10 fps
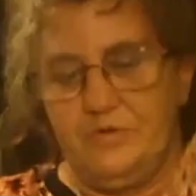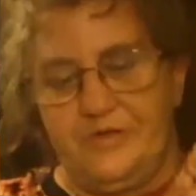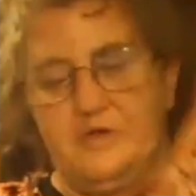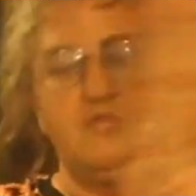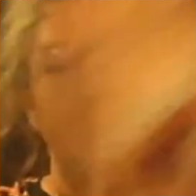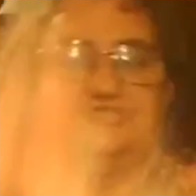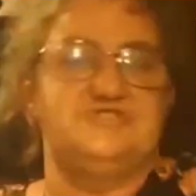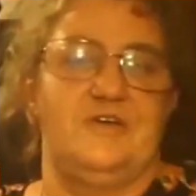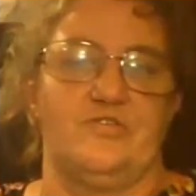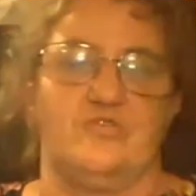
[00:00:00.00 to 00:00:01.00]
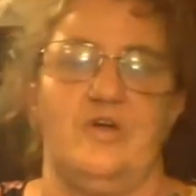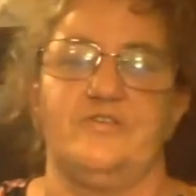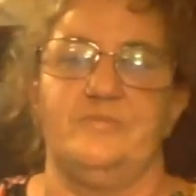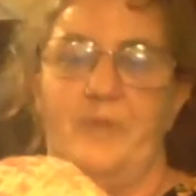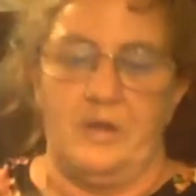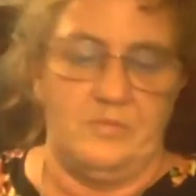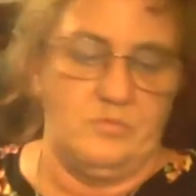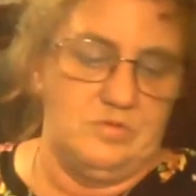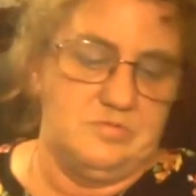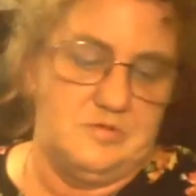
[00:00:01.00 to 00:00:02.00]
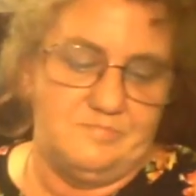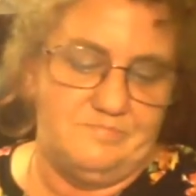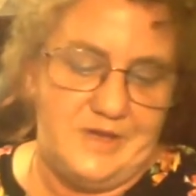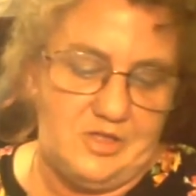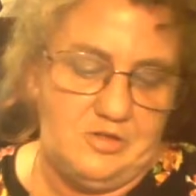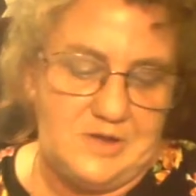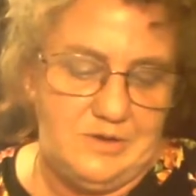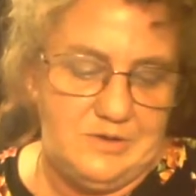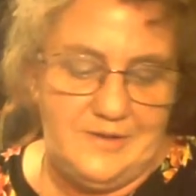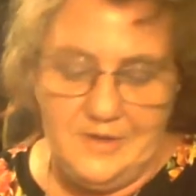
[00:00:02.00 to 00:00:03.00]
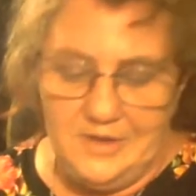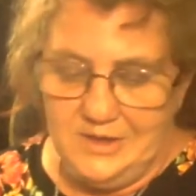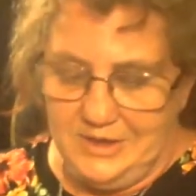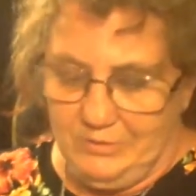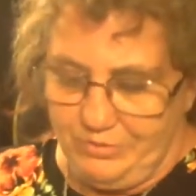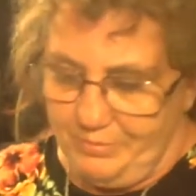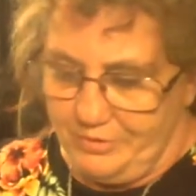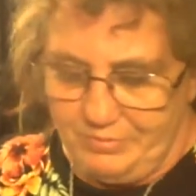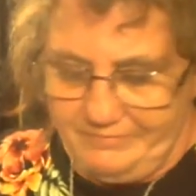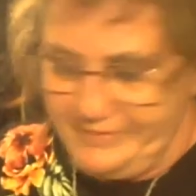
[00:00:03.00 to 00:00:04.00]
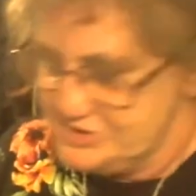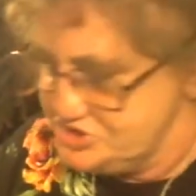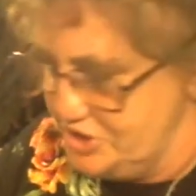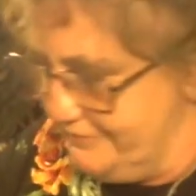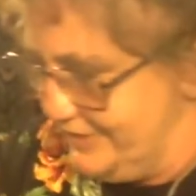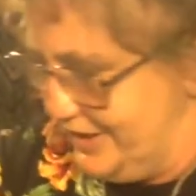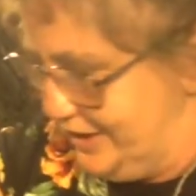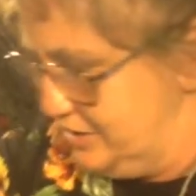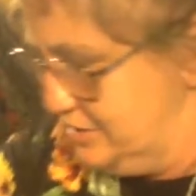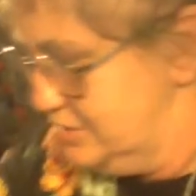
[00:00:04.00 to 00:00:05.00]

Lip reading: single crochets across the bottom to make it look like it was supposed to be finished off in that.